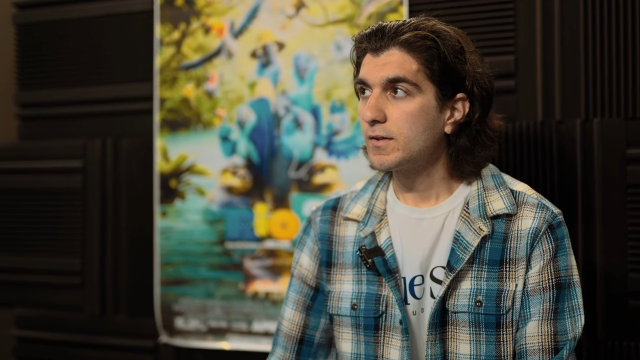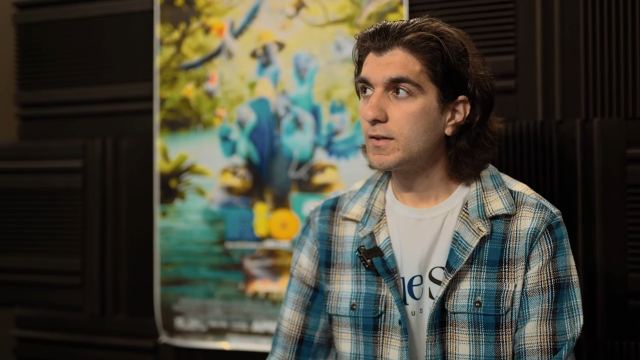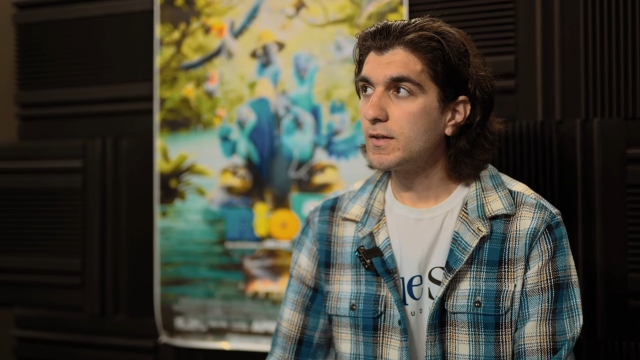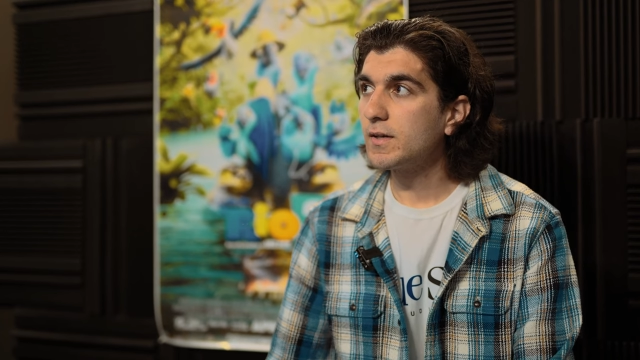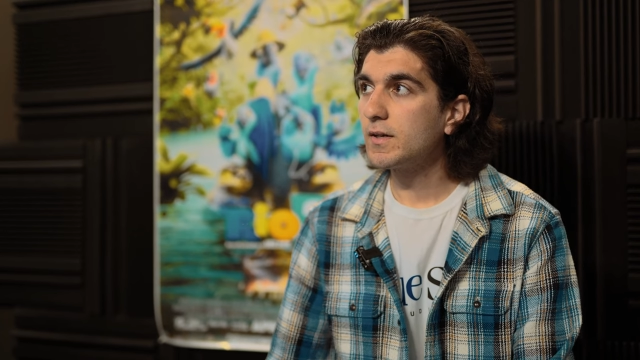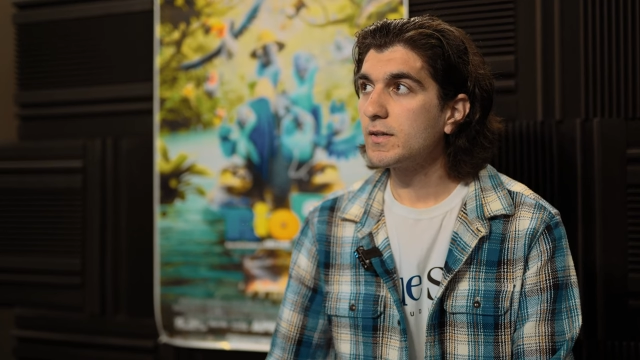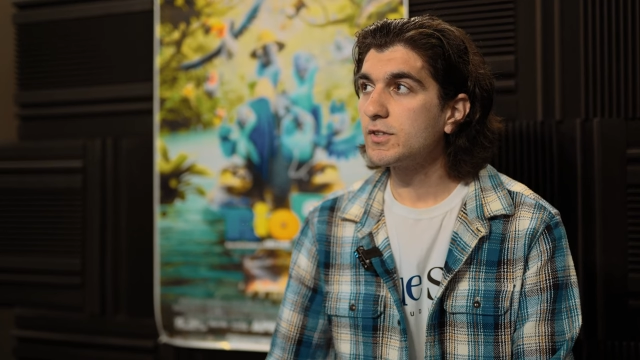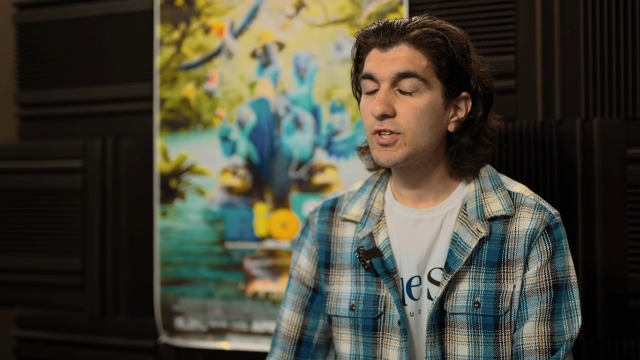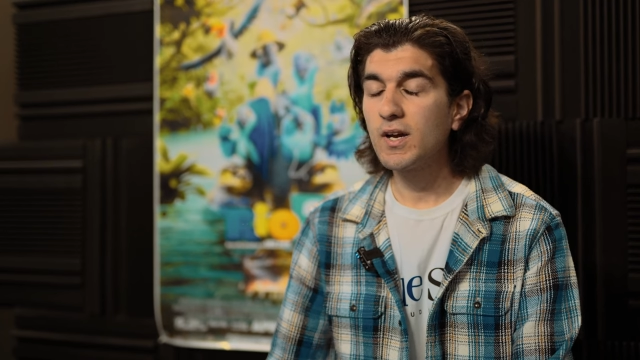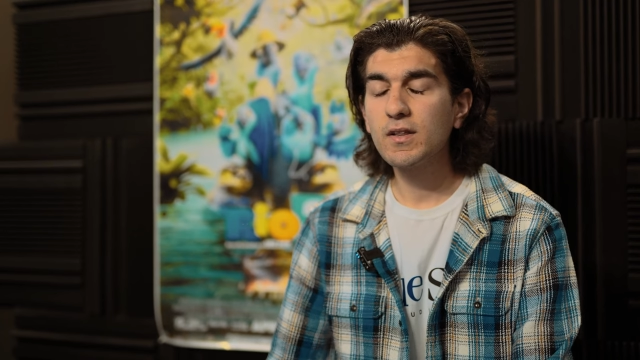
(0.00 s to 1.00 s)
the
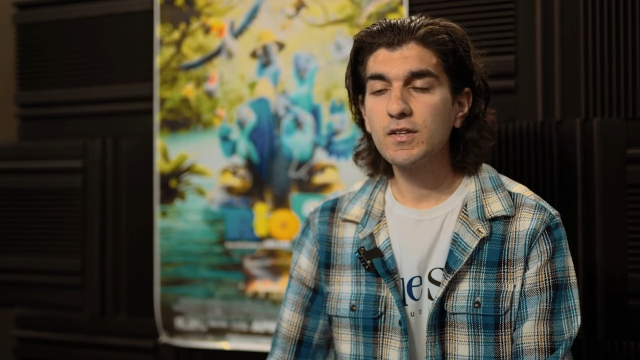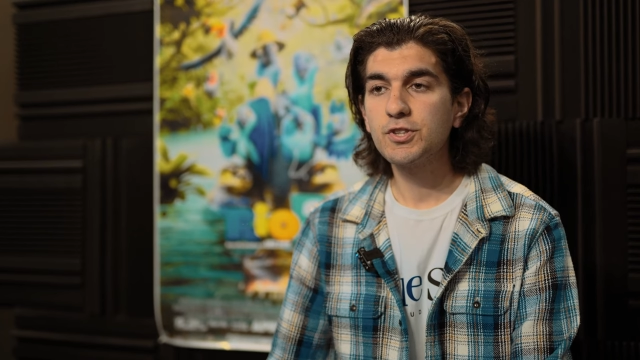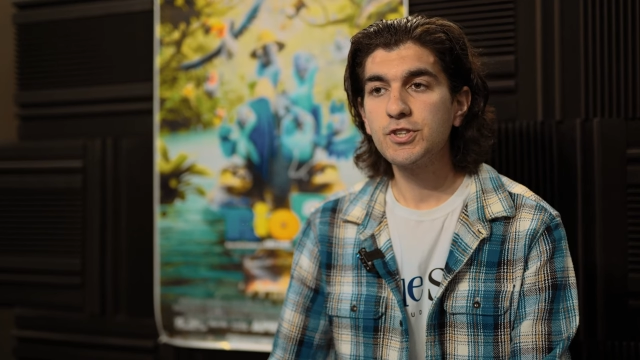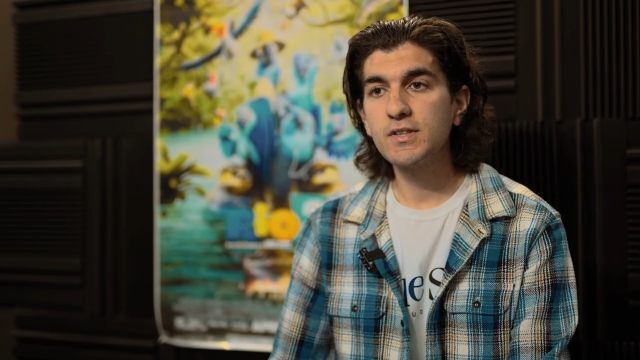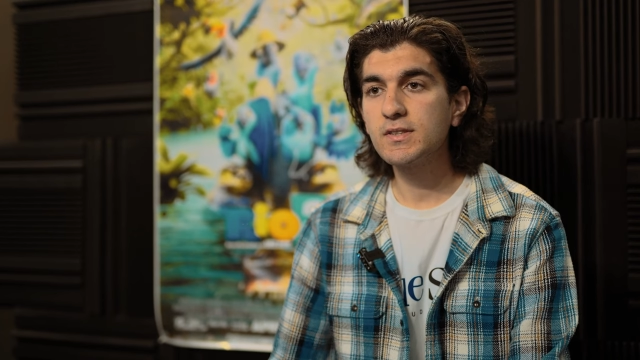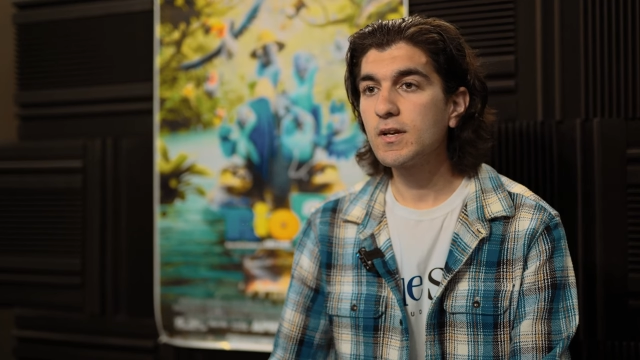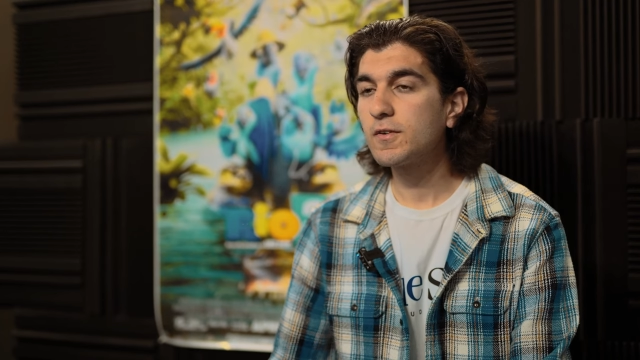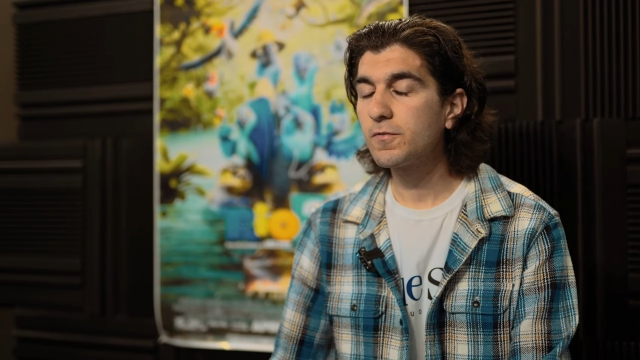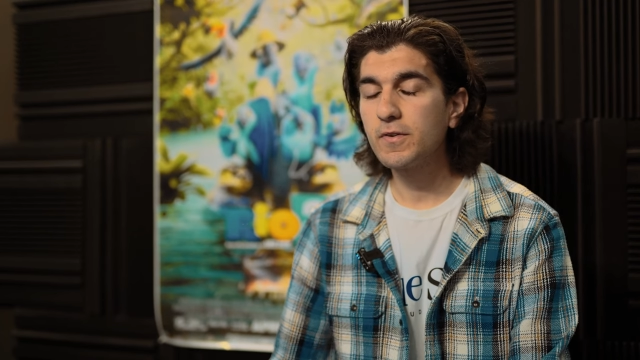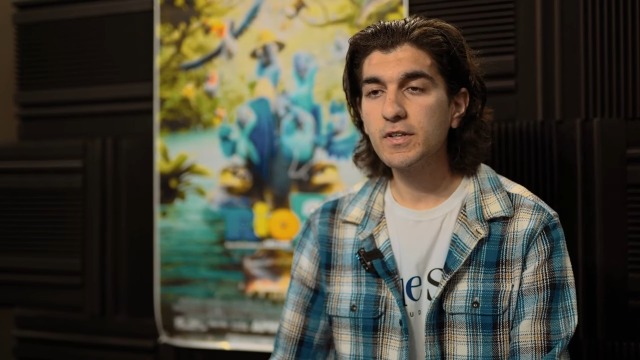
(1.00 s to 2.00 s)
childish years are
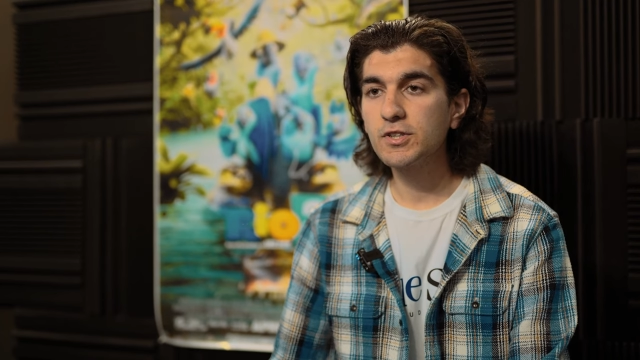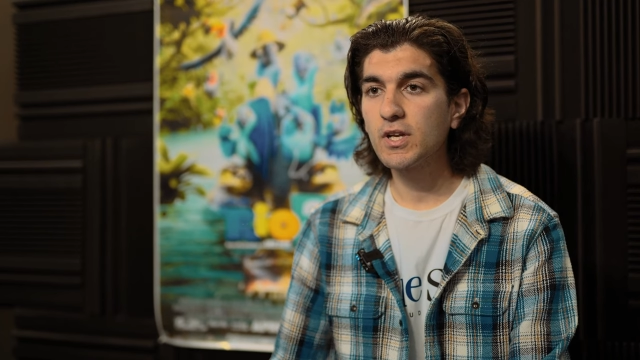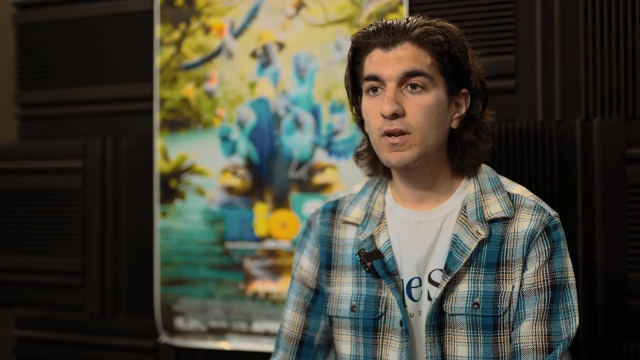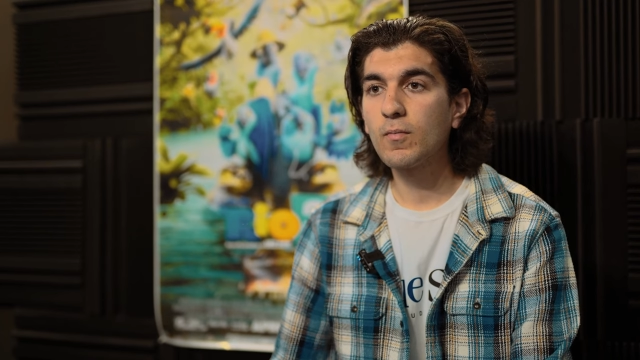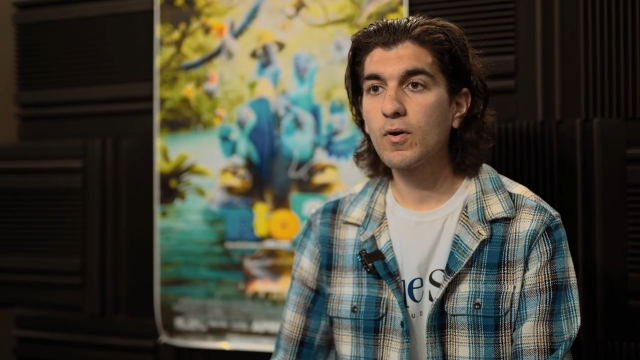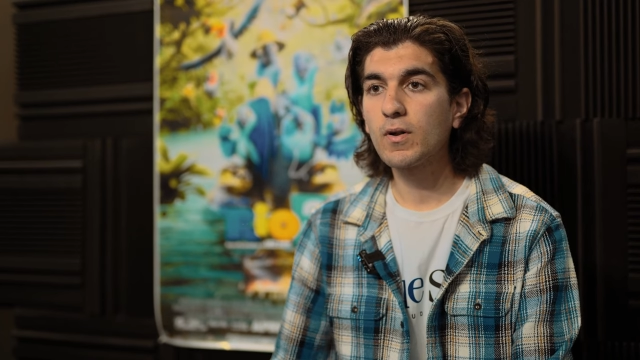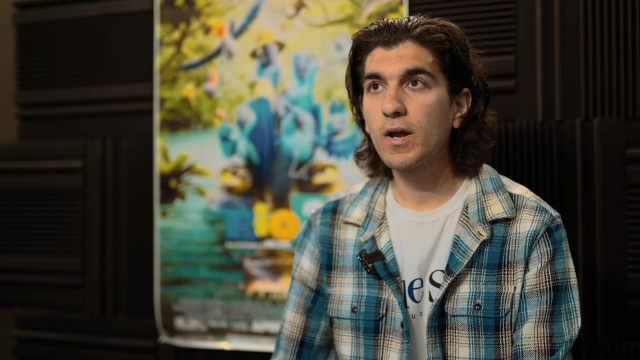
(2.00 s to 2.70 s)
finished anymore.